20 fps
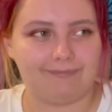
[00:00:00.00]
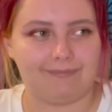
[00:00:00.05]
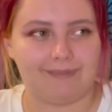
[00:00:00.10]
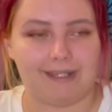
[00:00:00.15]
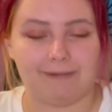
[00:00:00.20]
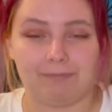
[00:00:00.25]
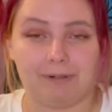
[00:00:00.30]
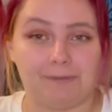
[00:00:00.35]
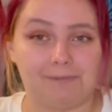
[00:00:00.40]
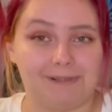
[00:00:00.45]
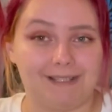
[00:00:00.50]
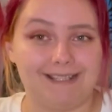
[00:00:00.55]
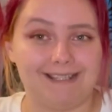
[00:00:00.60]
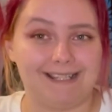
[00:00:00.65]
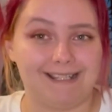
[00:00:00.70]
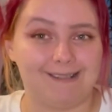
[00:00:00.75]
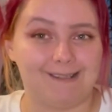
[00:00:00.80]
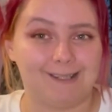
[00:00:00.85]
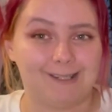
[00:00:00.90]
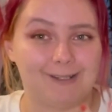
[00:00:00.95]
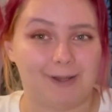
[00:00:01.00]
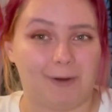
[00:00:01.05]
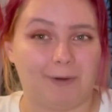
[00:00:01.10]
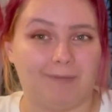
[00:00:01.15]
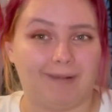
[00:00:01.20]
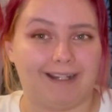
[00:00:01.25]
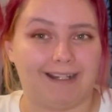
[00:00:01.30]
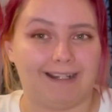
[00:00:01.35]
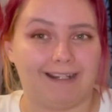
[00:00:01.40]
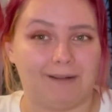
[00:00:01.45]
they've probably seen so
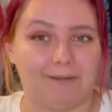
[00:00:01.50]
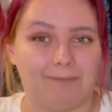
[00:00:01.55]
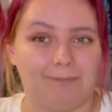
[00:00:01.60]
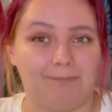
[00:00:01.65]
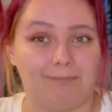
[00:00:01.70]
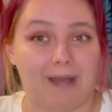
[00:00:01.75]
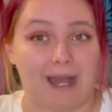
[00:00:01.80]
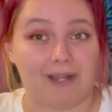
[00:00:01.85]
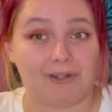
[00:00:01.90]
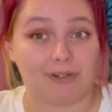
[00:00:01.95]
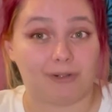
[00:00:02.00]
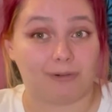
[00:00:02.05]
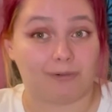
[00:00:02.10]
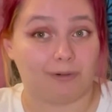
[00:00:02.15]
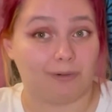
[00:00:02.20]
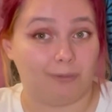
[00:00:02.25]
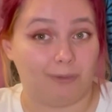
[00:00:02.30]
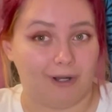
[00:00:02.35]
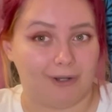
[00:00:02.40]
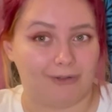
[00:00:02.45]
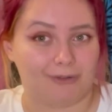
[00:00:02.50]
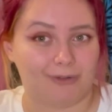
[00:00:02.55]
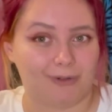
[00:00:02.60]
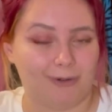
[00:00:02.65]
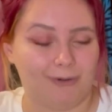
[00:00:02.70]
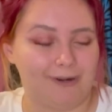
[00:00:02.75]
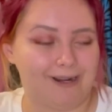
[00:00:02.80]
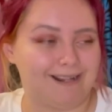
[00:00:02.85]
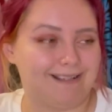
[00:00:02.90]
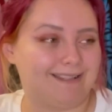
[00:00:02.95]
many better or worse
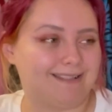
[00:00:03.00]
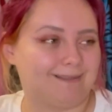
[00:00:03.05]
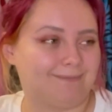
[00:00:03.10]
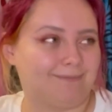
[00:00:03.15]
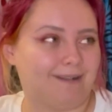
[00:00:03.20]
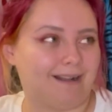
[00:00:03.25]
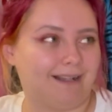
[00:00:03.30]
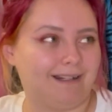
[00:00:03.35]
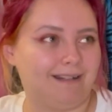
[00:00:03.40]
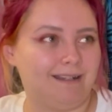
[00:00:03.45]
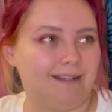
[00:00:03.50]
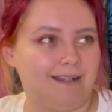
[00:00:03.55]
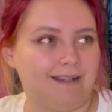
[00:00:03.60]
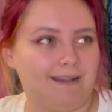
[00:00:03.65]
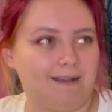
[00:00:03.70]
drawings than mine,